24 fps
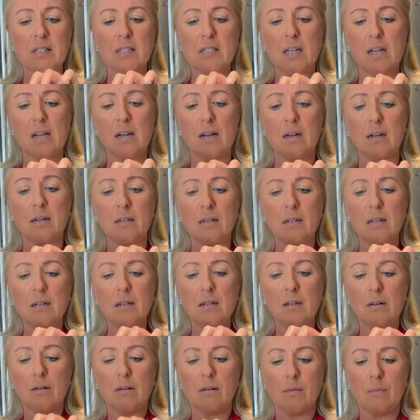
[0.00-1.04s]
And like I said,
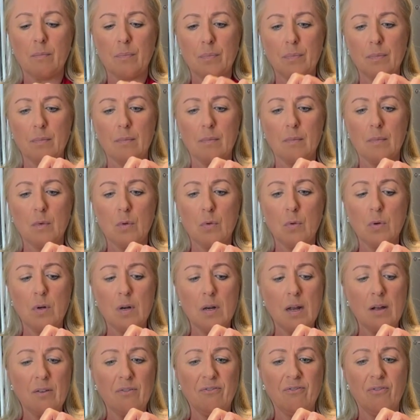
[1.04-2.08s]
it's all got to do with the
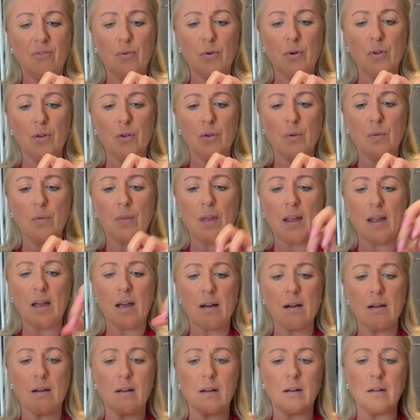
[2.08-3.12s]
size of the pieces
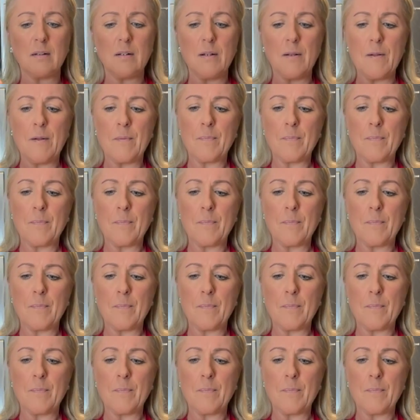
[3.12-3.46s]
as well.